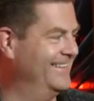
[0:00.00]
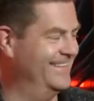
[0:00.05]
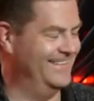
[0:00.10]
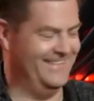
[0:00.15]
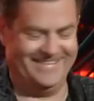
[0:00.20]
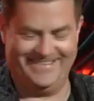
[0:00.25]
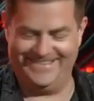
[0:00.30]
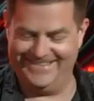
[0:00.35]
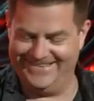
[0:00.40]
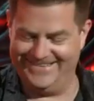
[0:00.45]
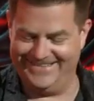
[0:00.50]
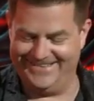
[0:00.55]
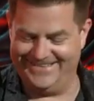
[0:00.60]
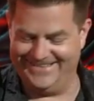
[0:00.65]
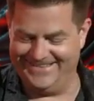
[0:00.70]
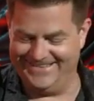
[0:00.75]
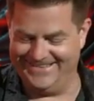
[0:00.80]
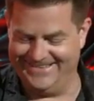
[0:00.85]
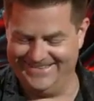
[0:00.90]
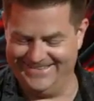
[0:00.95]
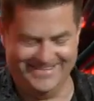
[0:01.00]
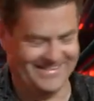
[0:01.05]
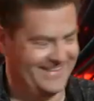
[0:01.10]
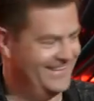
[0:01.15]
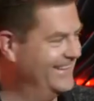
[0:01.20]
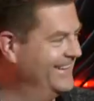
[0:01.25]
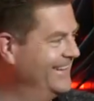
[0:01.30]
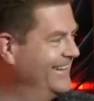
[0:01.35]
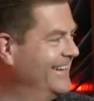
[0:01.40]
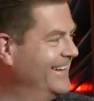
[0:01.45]

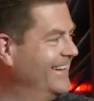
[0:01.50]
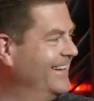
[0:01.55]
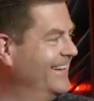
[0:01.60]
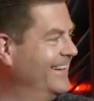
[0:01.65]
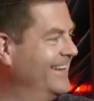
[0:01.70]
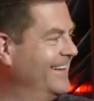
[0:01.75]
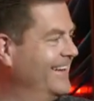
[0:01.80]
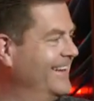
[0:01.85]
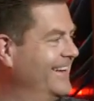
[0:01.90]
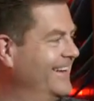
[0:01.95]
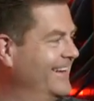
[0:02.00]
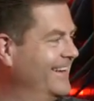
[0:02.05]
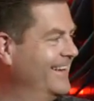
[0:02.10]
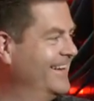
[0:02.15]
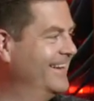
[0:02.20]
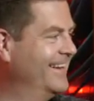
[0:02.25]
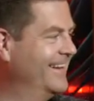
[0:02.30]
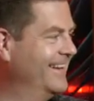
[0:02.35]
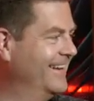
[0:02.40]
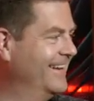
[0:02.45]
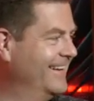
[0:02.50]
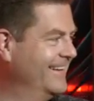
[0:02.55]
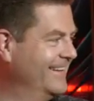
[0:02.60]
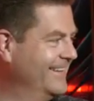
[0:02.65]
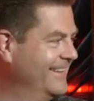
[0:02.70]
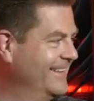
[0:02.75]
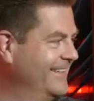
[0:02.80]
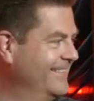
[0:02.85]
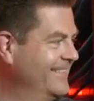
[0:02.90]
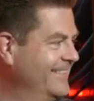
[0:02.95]

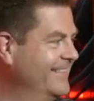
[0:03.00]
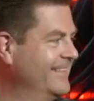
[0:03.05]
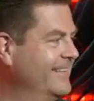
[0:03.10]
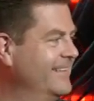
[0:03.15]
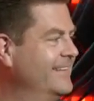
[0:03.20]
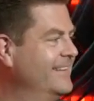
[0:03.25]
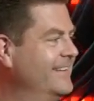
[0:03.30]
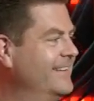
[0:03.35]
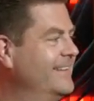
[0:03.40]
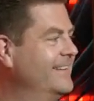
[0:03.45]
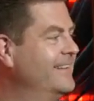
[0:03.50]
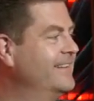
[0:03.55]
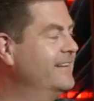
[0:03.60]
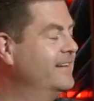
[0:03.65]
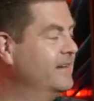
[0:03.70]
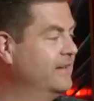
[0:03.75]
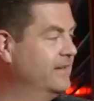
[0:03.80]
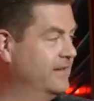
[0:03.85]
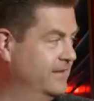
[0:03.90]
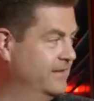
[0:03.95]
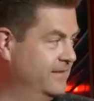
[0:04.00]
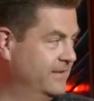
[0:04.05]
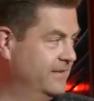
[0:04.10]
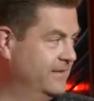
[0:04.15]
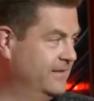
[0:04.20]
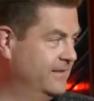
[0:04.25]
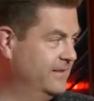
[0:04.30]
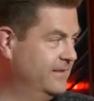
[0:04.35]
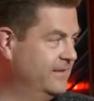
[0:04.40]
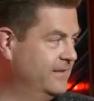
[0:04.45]

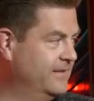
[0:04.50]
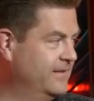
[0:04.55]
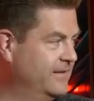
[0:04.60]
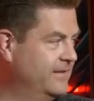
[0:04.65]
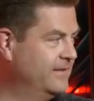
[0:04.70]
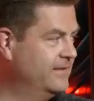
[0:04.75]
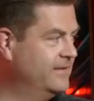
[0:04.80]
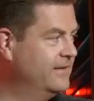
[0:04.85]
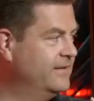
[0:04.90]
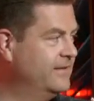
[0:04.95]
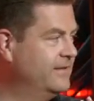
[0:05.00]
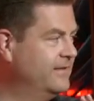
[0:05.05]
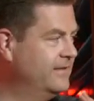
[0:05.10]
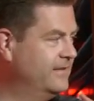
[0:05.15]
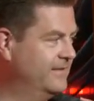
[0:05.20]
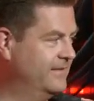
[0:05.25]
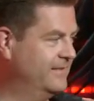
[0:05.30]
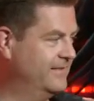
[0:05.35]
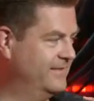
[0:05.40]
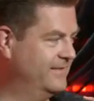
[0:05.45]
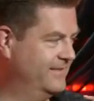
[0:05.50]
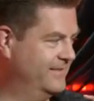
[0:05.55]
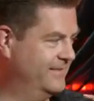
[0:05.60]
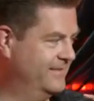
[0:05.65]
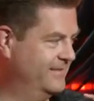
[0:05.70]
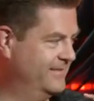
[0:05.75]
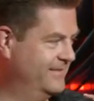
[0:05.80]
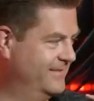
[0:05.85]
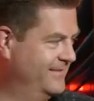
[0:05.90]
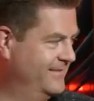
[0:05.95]

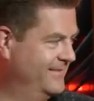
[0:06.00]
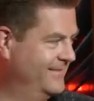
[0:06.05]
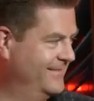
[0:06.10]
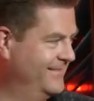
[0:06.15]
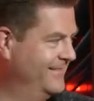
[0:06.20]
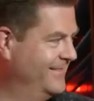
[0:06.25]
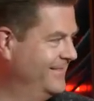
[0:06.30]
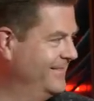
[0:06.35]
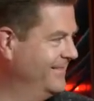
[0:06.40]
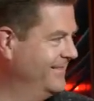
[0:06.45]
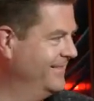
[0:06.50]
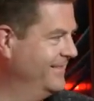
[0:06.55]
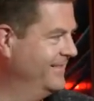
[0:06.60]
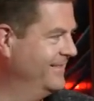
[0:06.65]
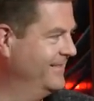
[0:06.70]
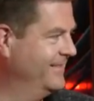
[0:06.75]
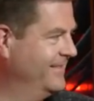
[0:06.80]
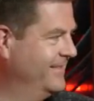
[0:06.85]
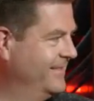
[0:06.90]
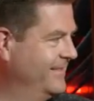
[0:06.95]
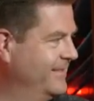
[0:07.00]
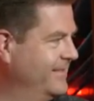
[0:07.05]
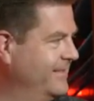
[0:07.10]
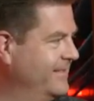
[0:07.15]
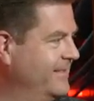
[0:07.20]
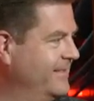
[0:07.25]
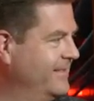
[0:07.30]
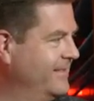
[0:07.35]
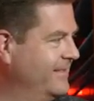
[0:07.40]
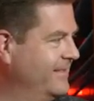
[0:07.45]

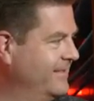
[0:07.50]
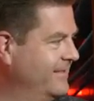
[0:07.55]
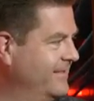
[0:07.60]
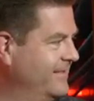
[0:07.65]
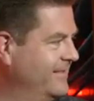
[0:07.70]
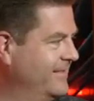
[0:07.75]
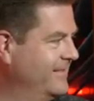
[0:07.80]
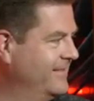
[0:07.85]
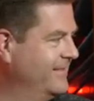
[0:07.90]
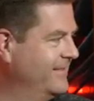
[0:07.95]
This person isn't speaking.